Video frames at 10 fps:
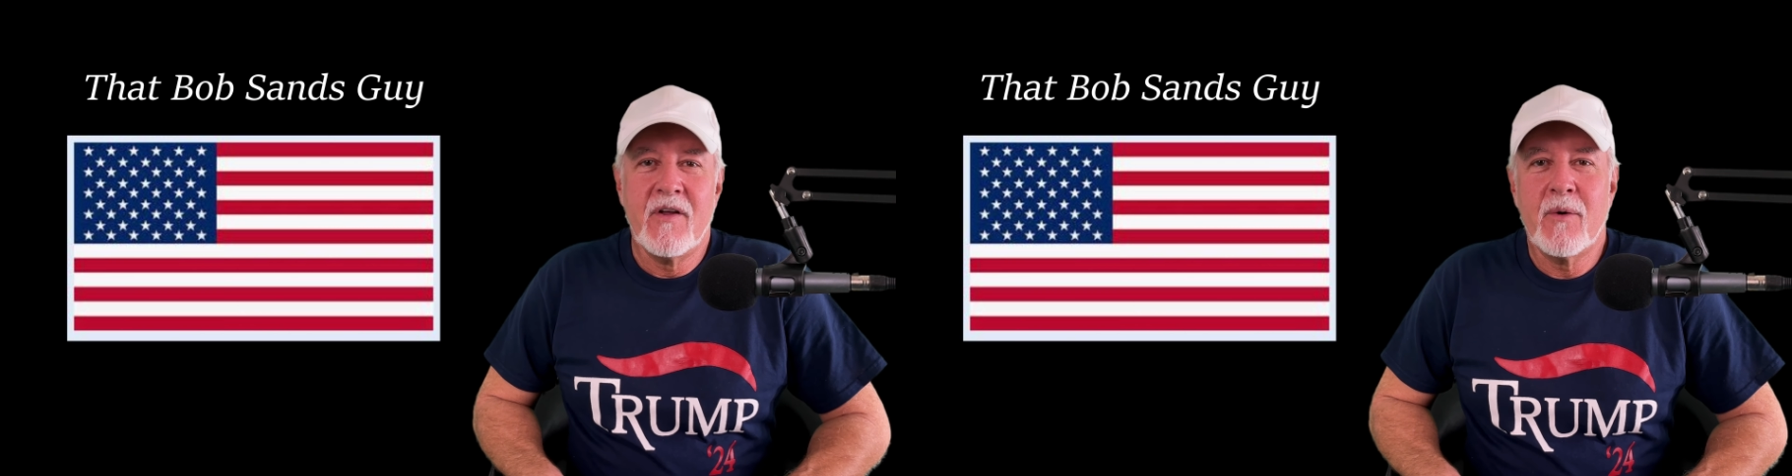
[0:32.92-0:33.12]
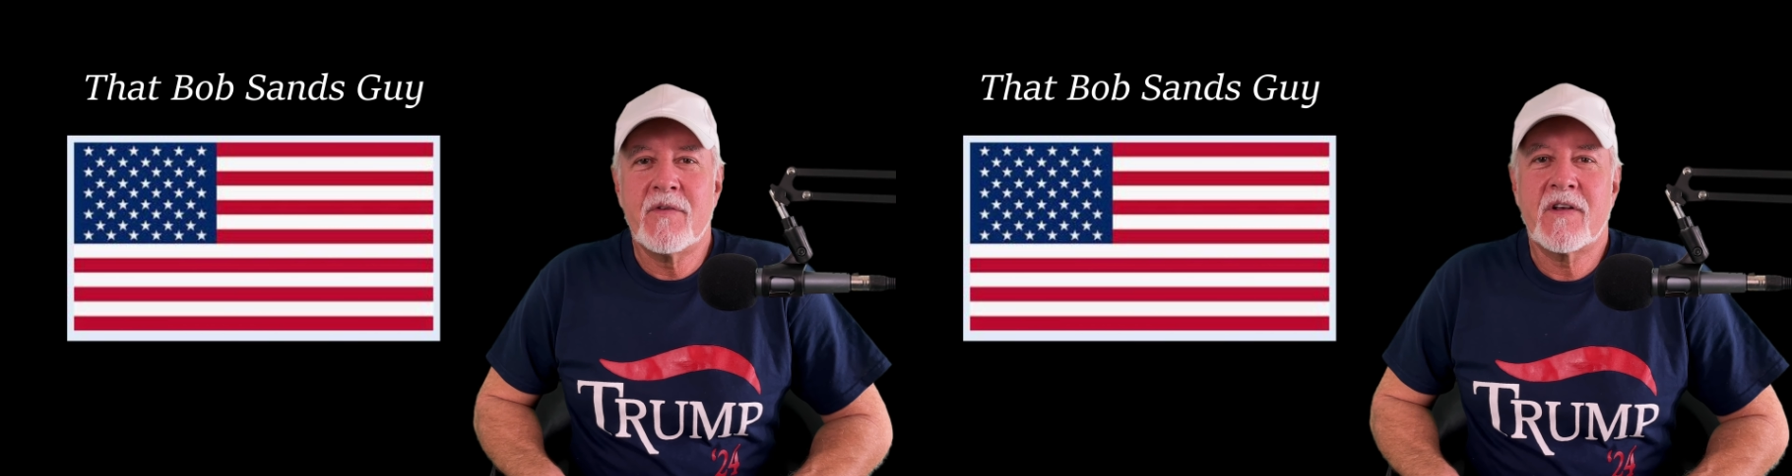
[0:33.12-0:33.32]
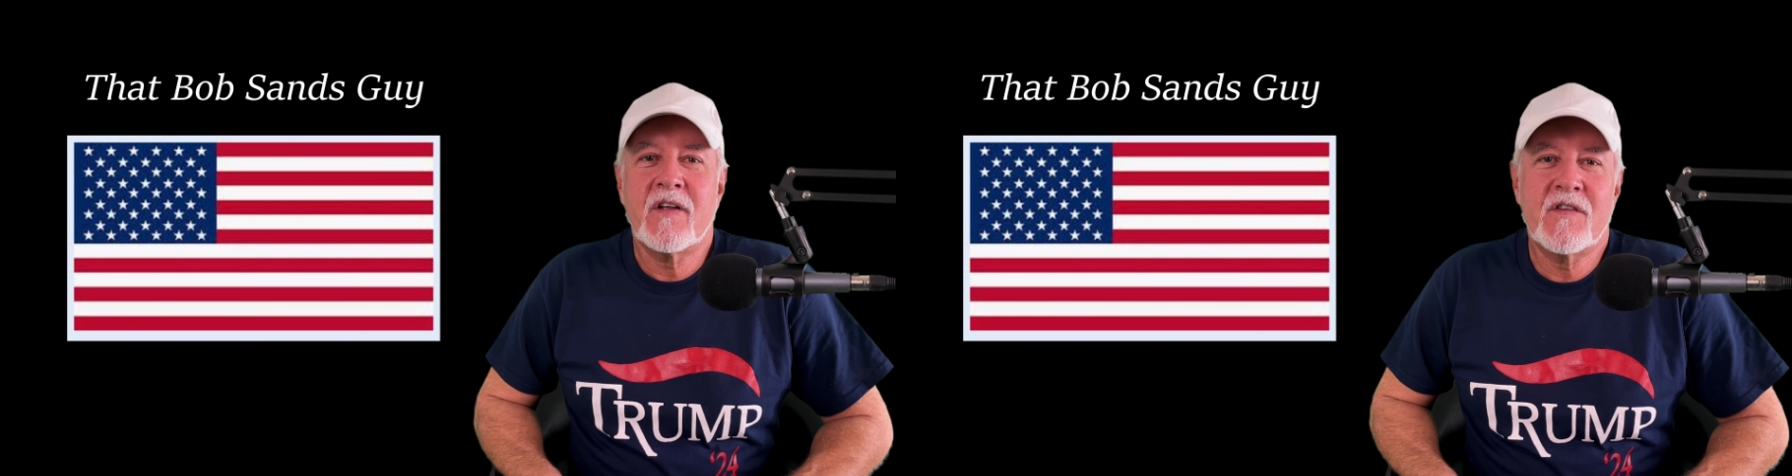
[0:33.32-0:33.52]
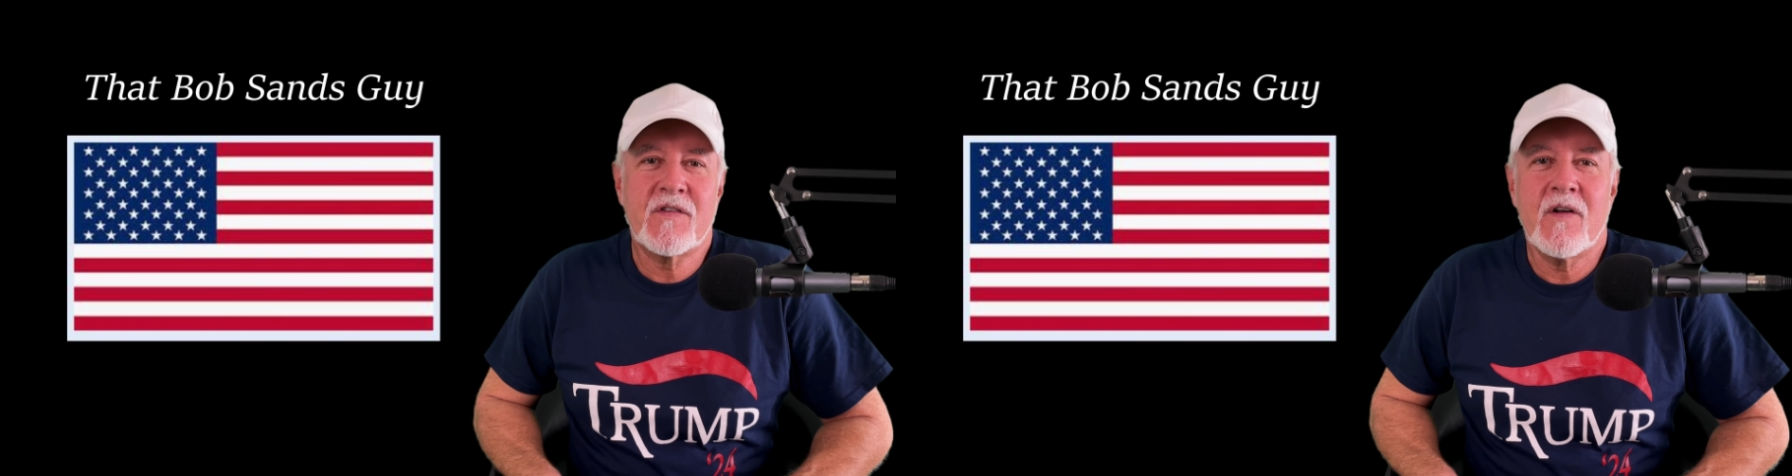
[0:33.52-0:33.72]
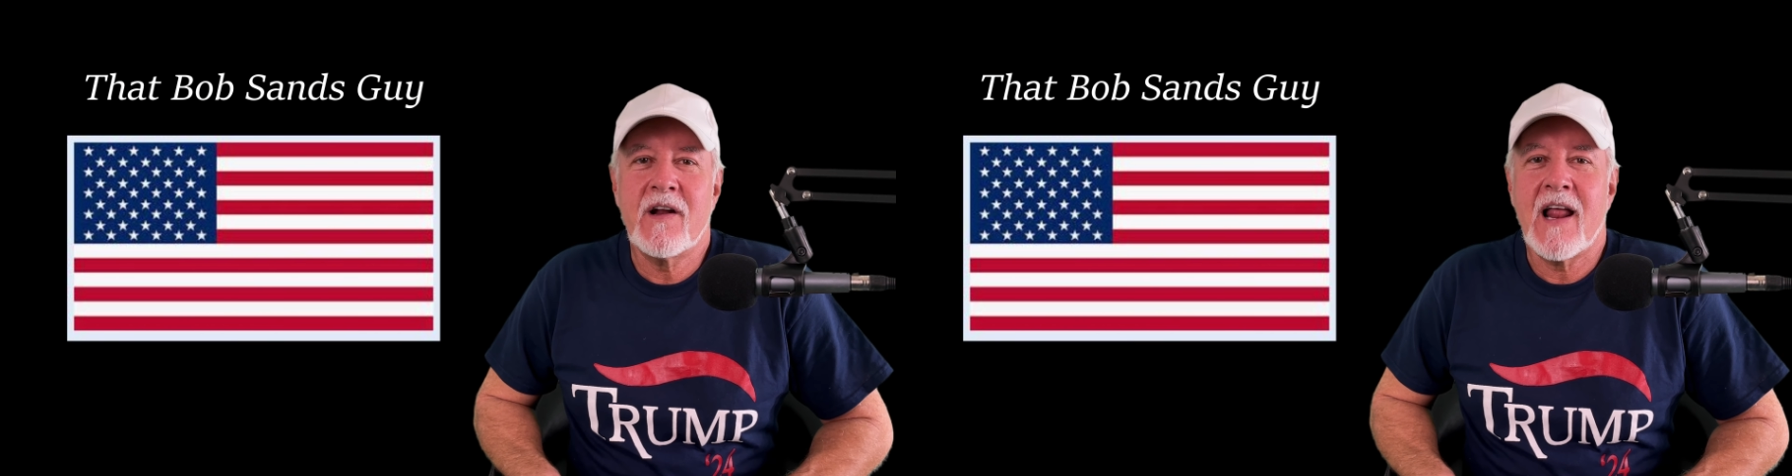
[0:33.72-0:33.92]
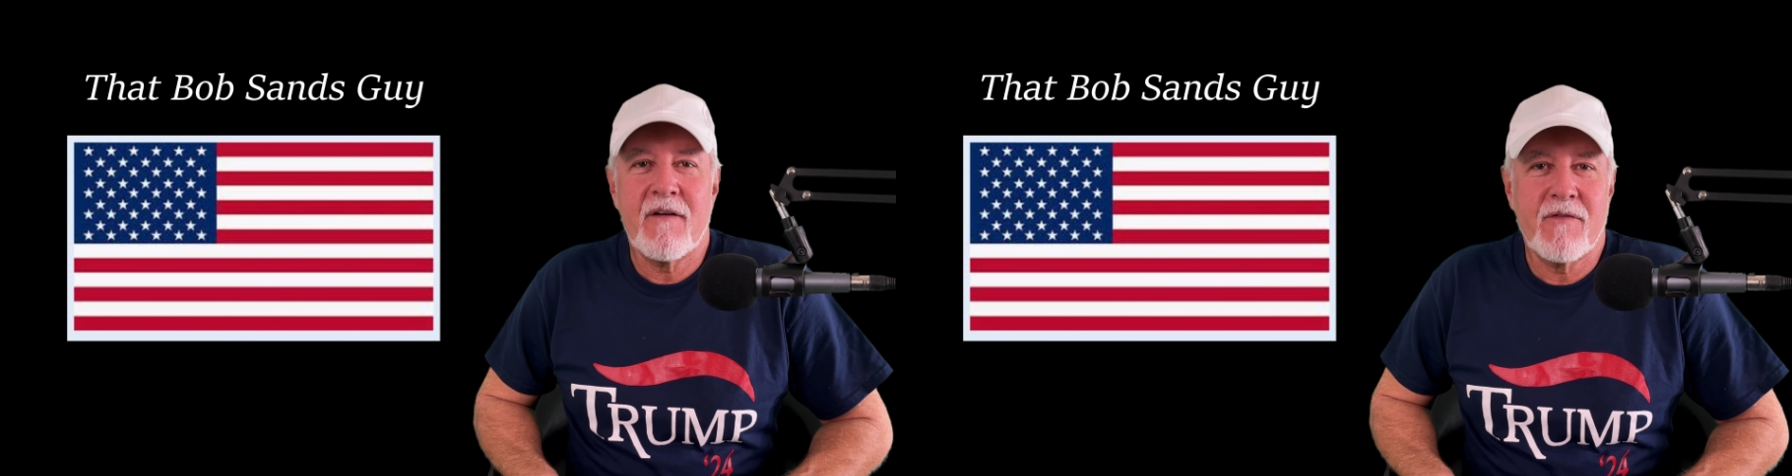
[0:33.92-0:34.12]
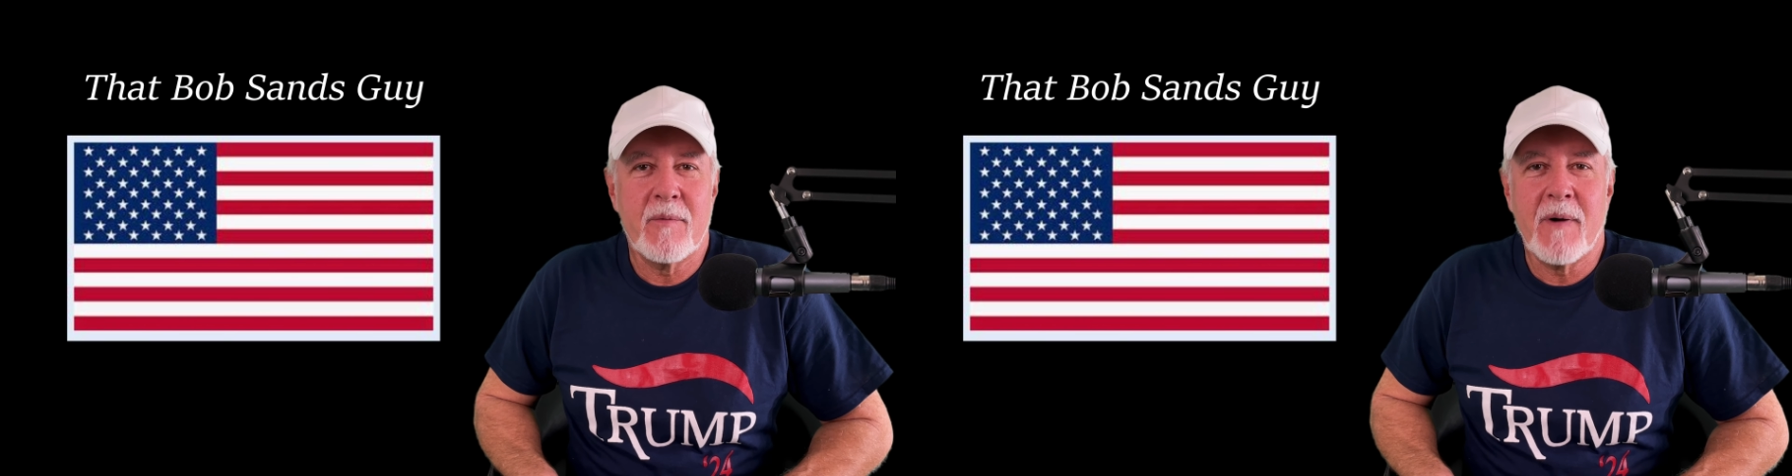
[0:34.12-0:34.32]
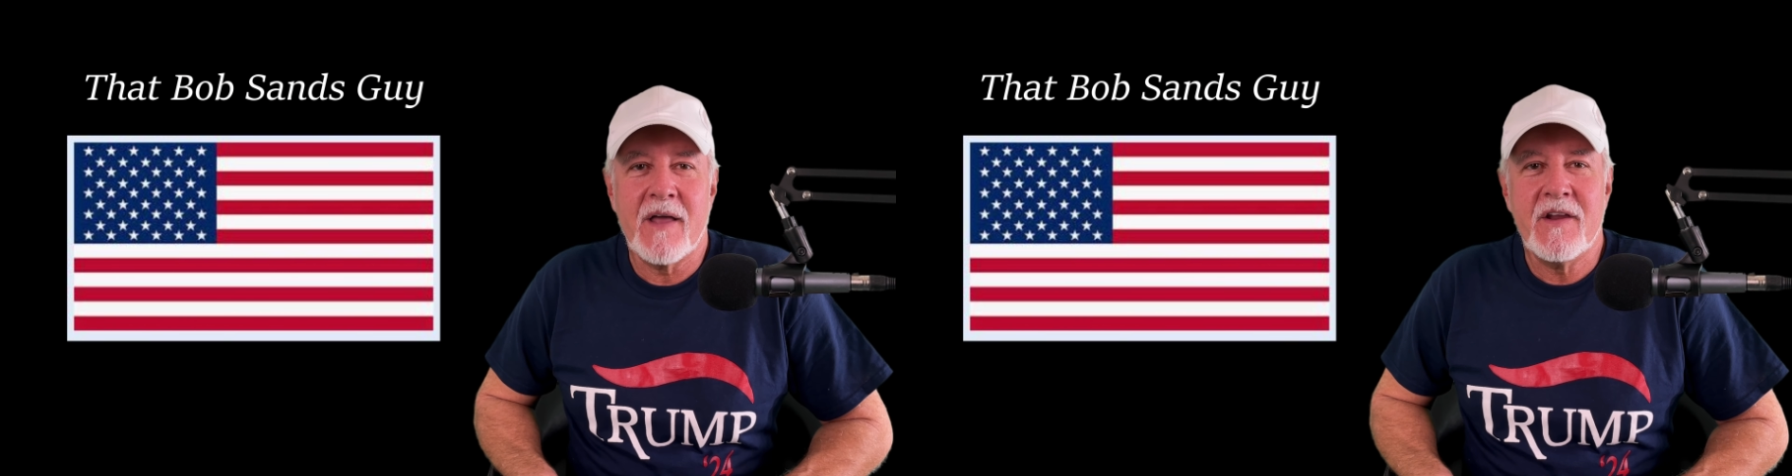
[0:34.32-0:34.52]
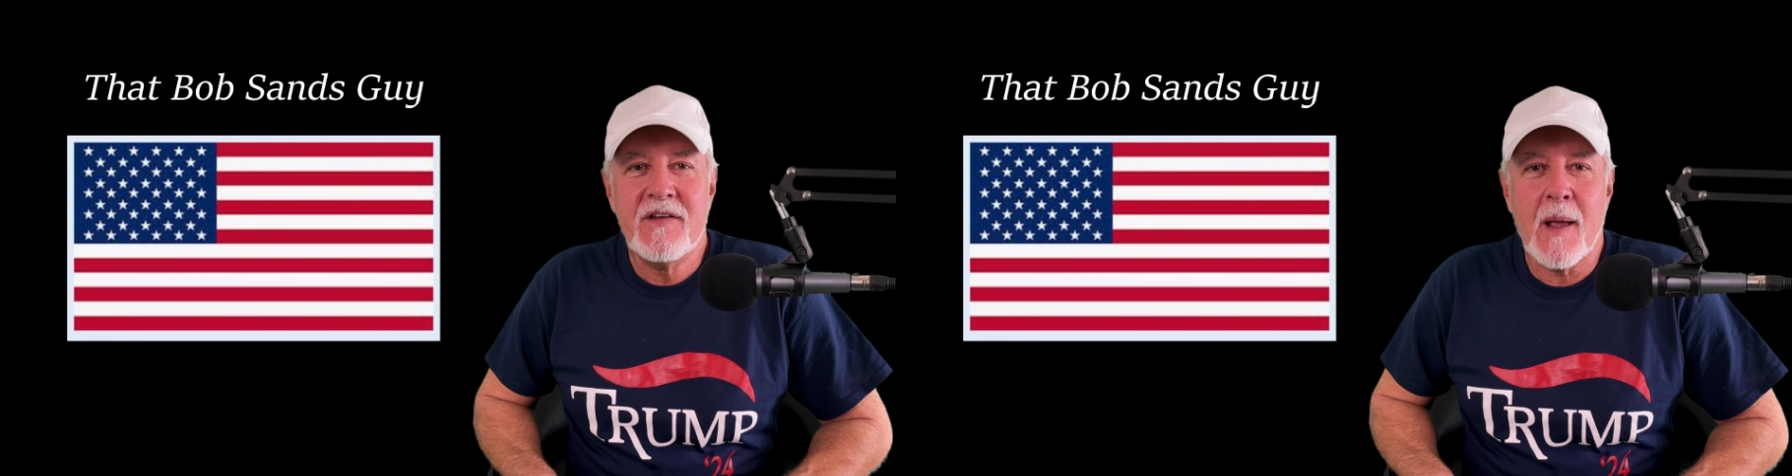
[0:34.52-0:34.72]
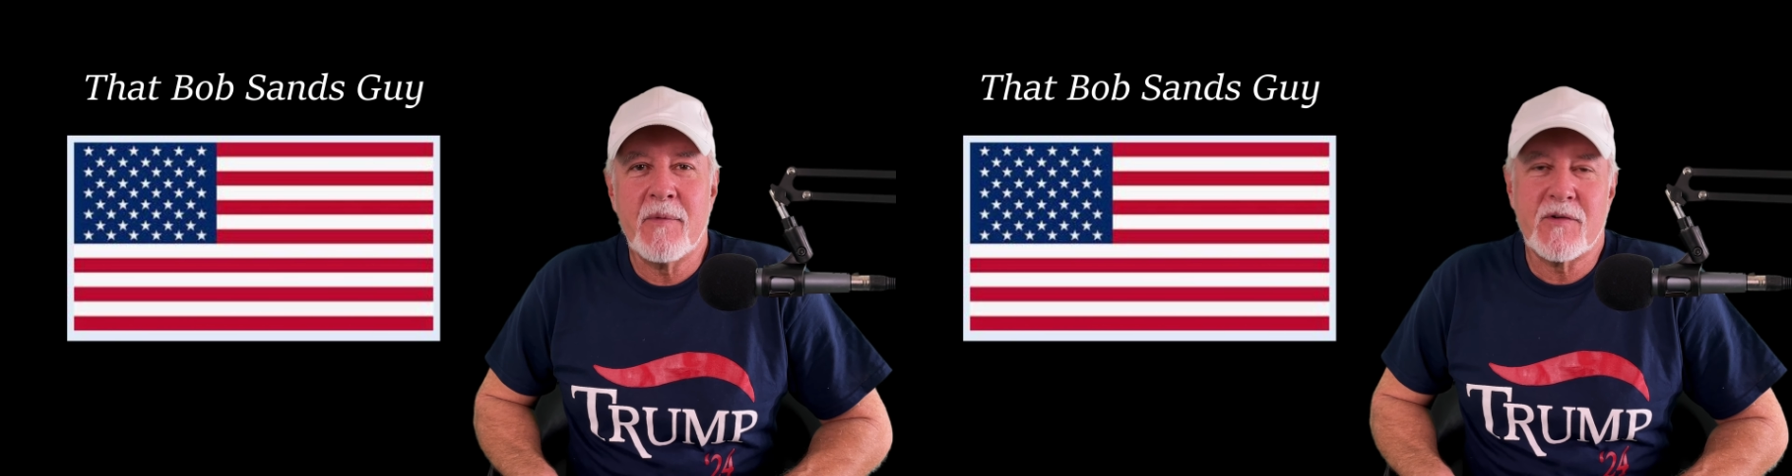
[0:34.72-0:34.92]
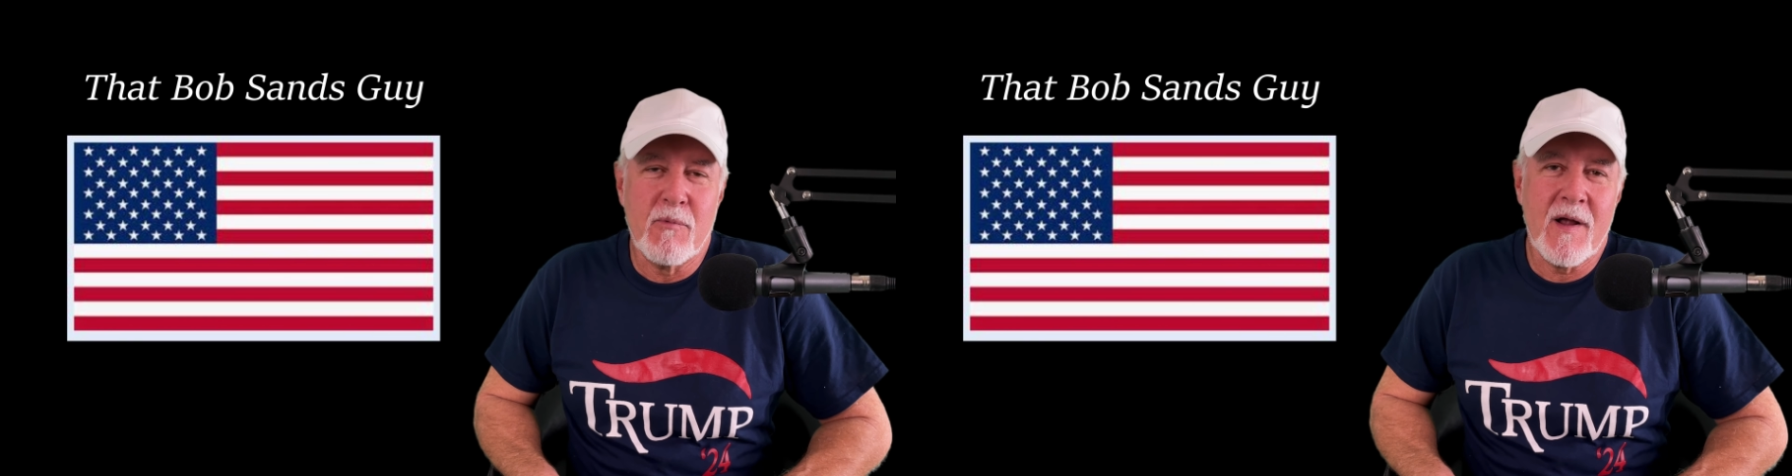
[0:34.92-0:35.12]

There was a concerted effort by the Dems to